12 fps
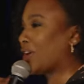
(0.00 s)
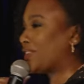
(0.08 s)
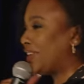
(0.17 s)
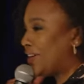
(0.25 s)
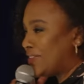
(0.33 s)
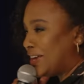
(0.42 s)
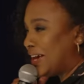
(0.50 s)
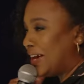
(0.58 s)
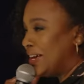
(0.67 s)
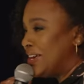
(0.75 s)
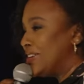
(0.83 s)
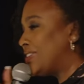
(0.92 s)
work the other
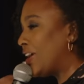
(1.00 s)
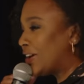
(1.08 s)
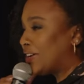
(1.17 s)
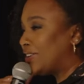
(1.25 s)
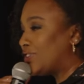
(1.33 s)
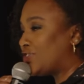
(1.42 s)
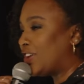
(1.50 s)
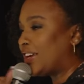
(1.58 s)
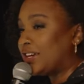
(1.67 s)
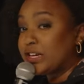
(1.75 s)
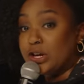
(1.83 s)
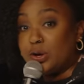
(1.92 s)
day talking to
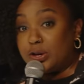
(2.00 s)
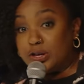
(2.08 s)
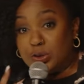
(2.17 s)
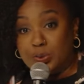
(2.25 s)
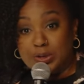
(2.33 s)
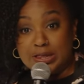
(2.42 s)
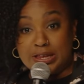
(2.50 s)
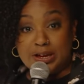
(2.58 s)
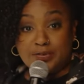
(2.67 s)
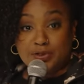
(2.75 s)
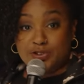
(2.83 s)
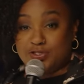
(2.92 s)
Jenny. You know, you would
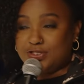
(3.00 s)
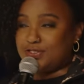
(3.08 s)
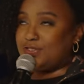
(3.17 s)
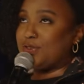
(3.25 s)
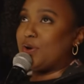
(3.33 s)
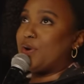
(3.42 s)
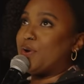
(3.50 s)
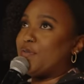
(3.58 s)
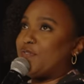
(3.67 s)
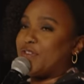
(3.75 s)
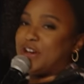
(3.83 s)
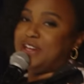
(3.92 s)
love her. She's so
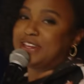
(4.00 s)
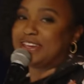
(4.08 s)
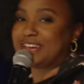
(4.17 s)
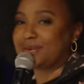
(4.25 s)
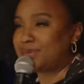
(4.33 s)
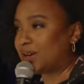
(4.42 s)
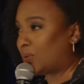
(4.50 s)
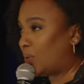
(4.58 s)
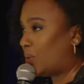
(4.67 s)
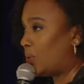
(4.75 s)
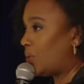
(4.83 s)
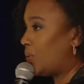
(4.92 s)
funny. I'm like,
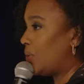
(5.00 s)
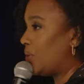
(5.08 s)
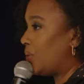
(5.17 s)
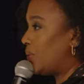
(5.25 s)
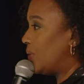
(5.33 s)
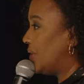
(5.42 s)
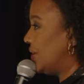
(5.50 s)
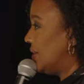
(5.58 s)
whoa, whoa, whoa.